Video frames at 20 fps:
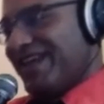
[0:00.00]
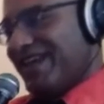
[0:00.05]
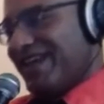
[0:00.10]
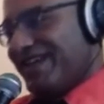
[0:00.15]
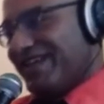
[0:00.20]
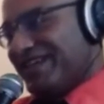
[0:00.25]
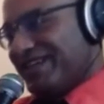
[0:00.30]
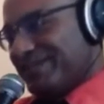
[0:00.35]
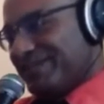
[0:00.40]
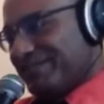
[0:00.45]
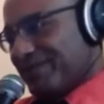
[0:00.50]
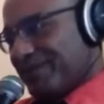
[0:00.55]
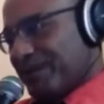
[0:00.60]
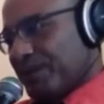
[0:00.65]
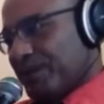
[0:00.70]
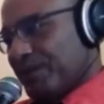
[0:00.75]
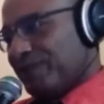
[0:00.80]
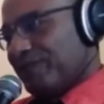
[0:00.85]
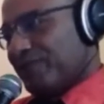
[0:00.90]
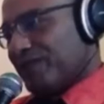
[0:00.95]
The
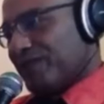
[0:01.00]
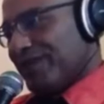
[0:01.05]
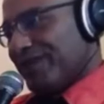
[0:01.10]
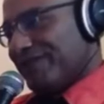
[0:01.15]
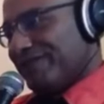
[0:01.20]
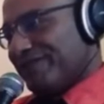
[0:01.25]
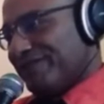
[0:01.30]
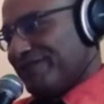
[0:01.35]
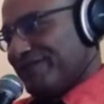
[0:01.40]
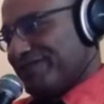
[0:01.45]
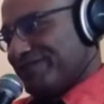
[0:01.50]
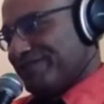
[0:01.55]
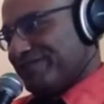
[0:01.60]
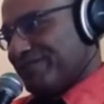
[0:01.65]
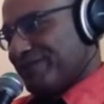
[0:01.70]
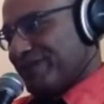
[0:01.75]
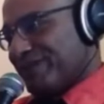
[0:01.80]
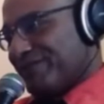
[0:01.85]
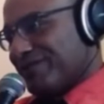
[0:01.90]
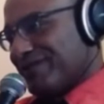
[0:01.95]
expression of relief that
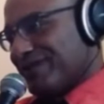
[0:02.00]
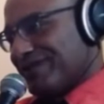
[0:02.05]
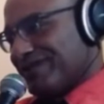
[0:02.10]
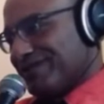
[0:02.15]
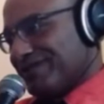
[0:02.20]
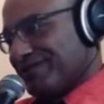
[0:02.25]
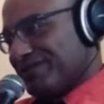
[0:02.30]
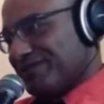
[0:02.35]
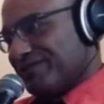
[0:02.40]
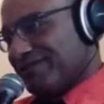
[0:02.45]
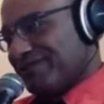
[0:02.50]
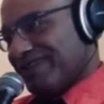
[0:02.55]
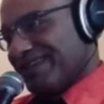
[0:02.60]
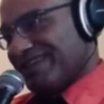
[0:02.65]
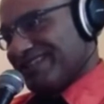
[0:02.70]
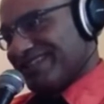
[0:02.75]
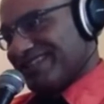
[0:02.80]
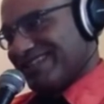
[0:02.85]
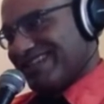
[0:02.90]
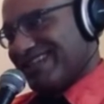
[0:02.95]
spread across Luke's
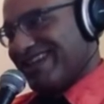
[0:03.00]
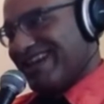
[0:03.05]
face